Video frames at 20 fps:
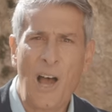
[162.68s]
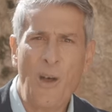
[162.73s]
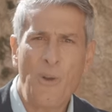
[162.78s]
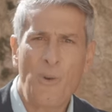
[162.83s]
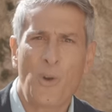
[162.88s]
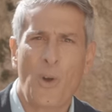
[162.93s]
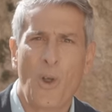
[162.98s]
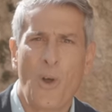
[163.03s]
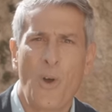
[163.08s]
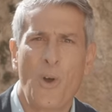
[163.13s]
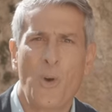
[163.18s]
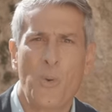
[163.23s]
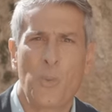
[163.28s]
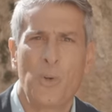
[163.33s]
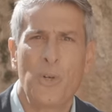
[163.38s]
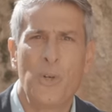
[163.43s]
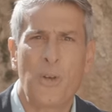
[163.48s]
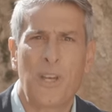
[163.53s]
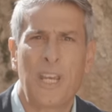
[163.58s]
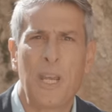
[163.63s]
How long
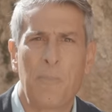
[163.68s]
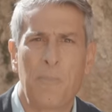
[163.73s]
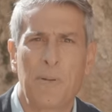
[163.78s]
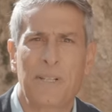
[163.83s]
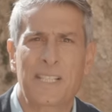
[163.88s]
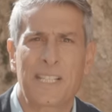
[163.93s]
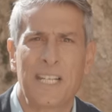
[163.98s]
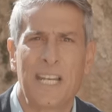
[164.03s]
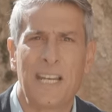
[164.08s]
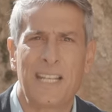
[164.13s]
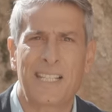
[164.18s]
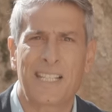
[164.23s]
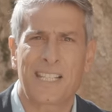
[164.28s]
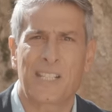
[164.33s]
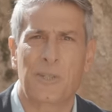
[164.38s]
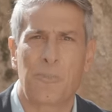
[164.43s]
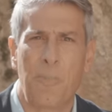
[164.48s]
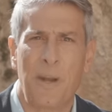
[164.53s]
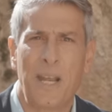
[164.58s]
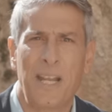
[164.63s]
will you keep us in
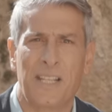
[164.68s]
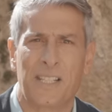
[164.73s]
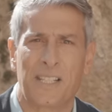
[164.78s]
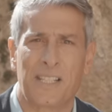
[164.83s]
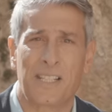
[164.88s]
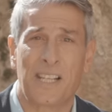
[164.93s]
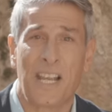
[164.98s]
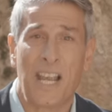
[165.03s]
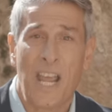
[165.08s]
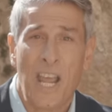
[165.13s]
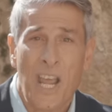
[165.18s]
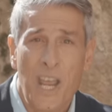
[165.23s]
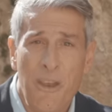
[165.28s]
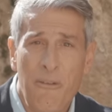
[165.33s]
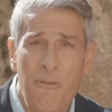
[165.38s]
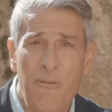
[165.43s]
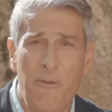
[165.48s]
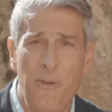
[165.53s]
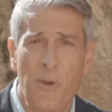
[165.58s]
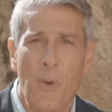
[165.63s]
suspense?
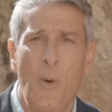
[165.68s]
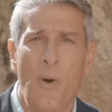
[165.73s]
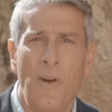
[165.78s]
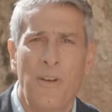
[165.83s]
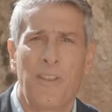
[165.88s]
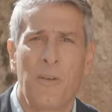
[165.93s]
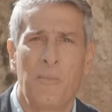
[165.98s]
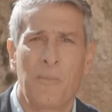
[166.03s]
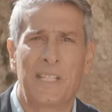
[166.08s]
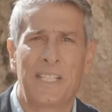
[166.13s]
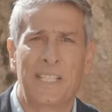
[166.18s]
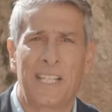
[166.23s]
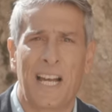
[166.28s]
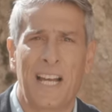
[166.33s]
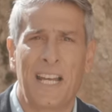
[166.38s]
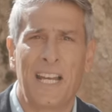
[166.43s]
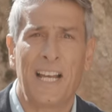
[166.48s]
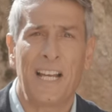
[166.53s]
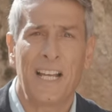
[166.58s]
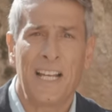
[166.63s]
If you are the
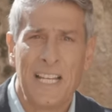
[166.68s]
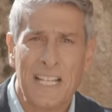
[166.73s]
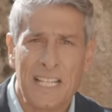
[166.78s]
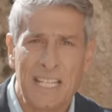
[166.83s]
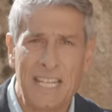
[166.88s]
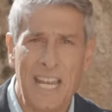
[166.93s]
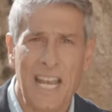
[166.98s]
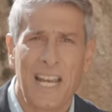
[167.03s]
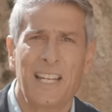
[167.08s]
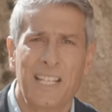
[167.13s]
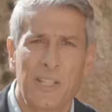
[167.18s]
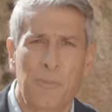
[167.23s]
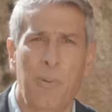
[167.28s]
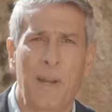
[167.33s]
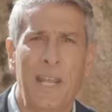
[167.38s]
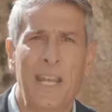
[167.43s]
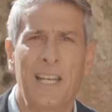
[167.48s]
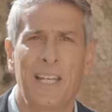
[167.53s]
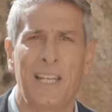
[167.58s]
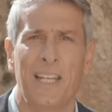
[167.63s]
Messiah, tell us
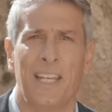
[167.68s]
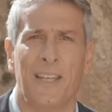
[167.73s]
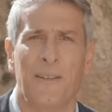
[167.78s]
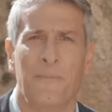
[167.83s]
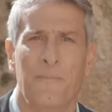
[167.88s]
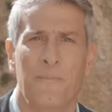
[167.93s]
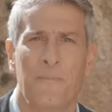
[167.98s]
plainly.